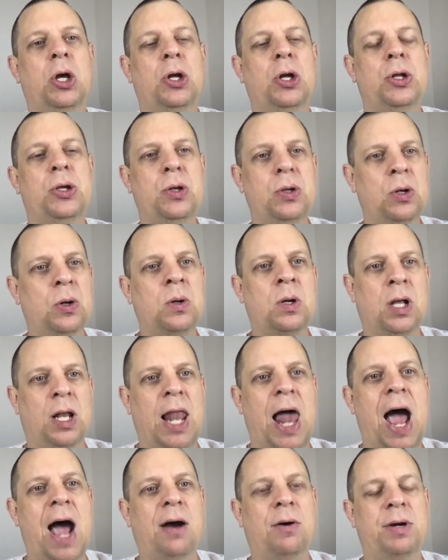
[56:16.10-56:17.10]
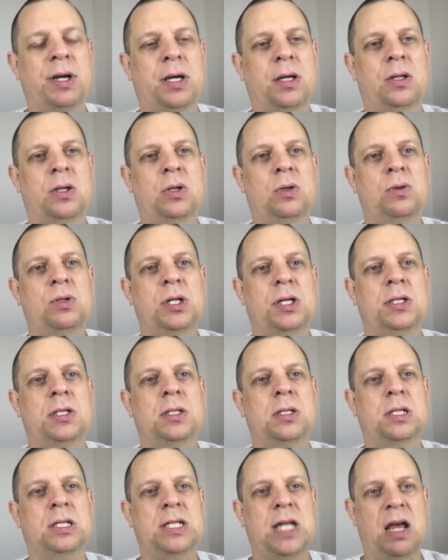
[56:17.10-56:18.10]
you don't allow it. You
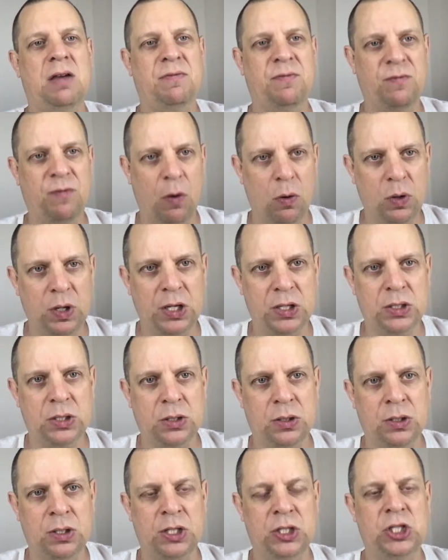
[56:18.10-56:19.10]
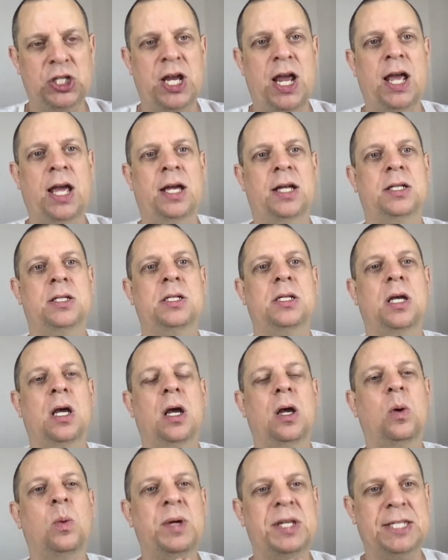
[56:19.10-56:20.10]
just stay focused on the chants
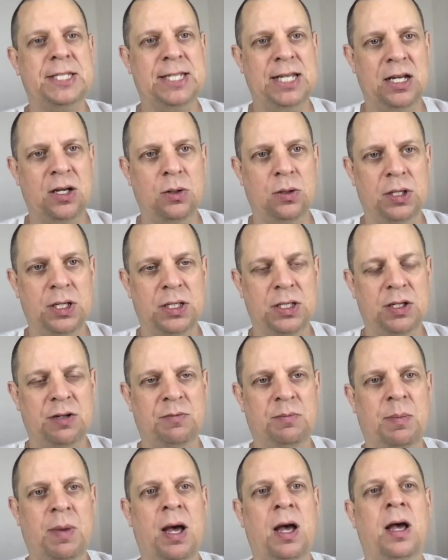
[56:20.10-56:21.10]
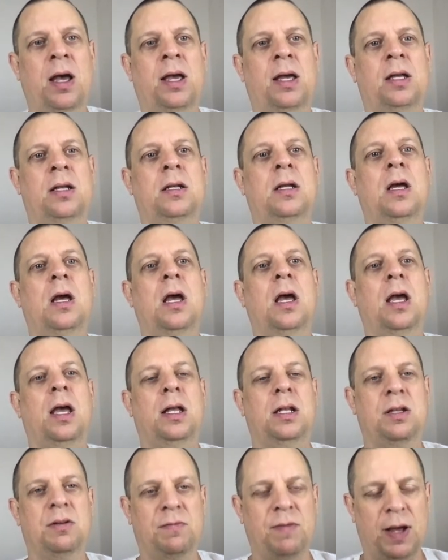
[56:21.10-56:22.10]
with singleness of mind,
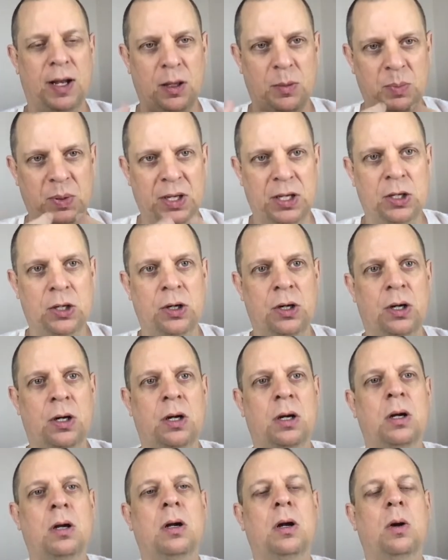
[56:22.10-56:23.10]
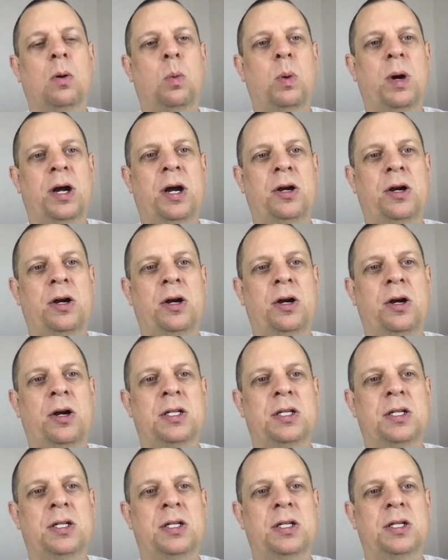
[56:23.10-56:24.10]
developing your awareness of
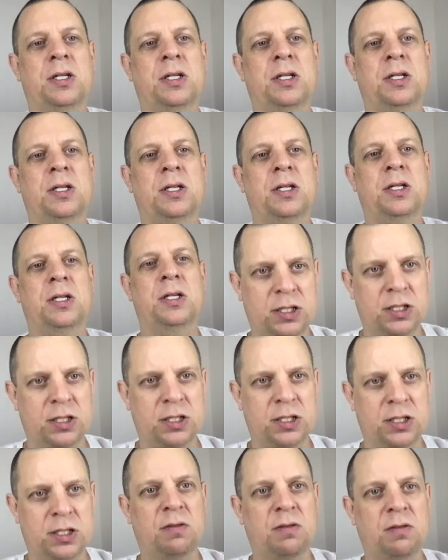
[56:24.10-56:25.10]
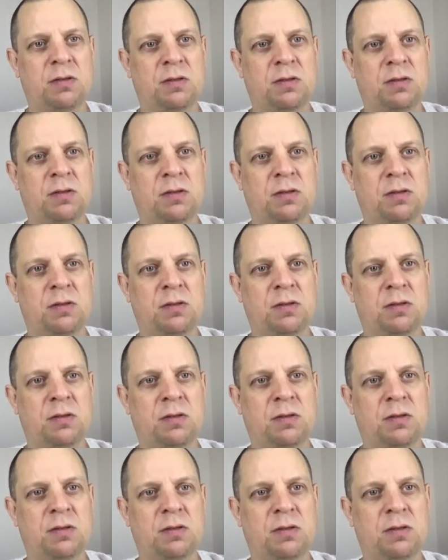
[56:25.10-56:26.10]
mind, your awareness of breath, and
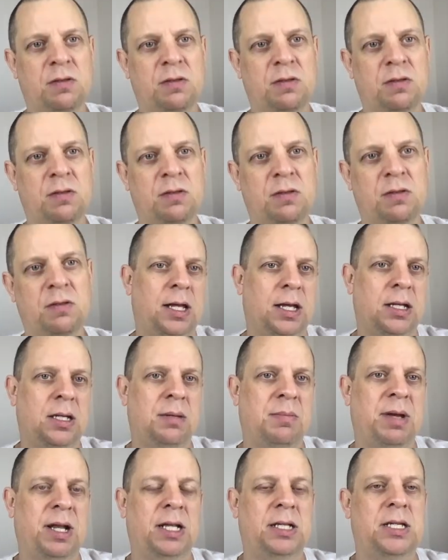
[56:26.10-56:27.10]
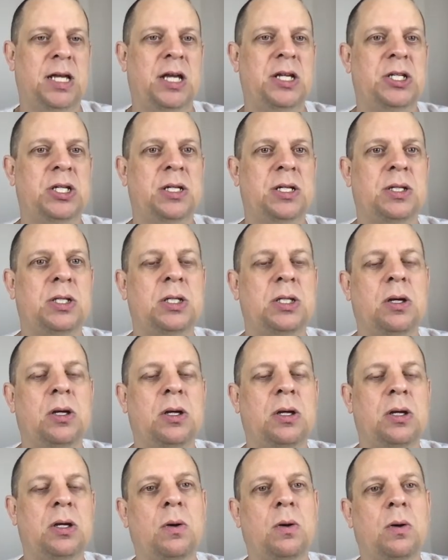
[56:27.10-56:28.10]
easing the mind into meditation.
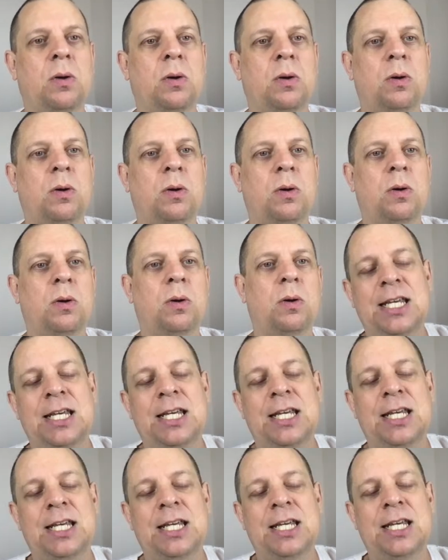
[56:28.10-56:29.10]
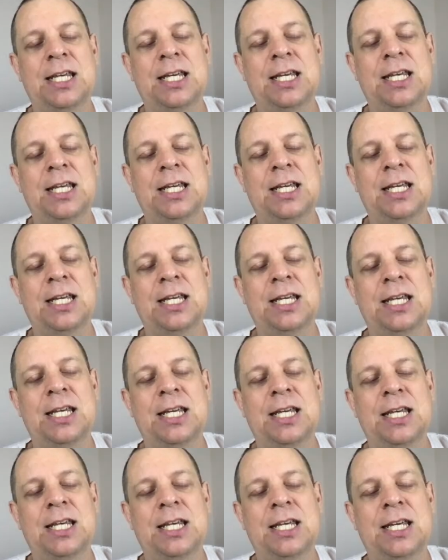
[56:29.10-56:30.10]
So chanting can be a way
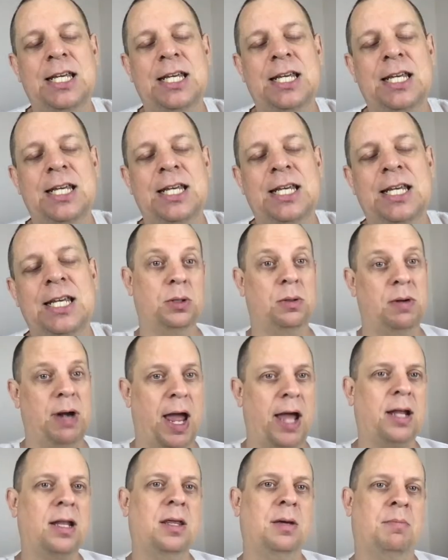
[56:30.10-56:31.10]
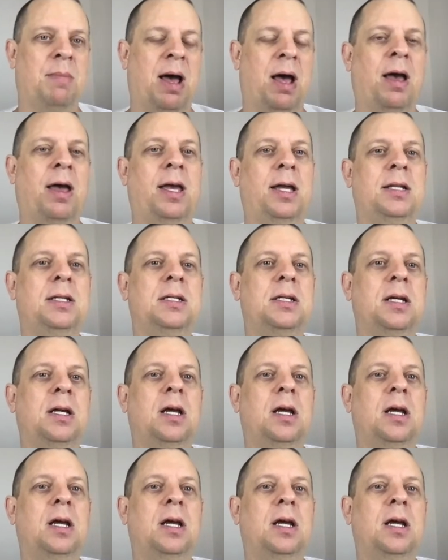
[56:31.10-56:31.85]
to redirect the mind